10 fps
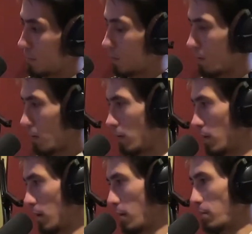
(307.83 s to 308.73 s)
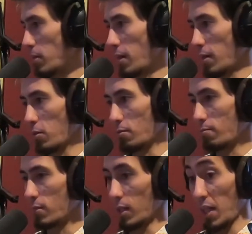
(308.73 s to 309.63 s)
And you got your
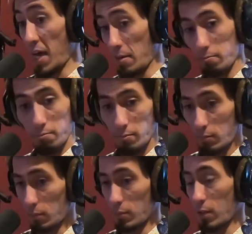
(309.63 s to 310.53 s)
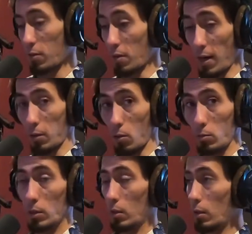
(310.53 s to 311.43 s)
delay, your echo,
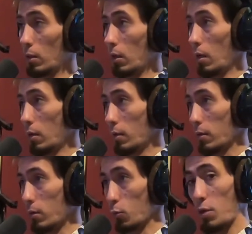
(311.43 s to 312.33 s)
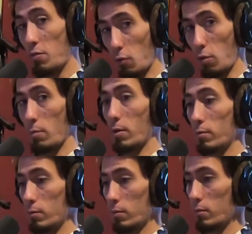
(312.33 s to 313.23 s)
your reverb.
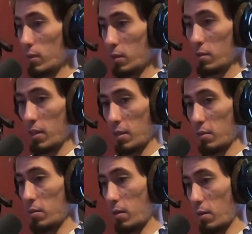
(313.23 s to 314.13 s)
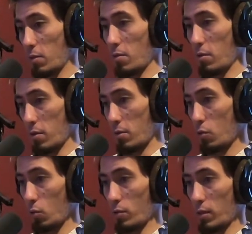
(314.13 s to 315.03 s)
These things are the
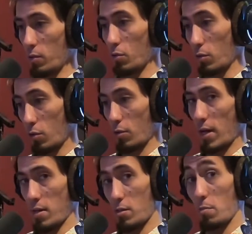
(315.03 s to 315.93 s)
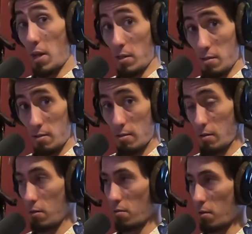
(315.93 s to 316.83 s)
tools they use to create space
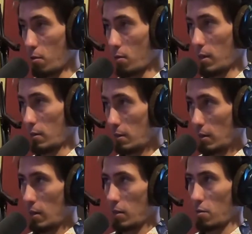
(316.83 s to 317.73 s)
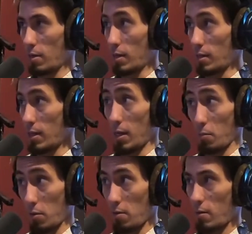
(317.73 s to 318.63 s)
in your recording, to create depth.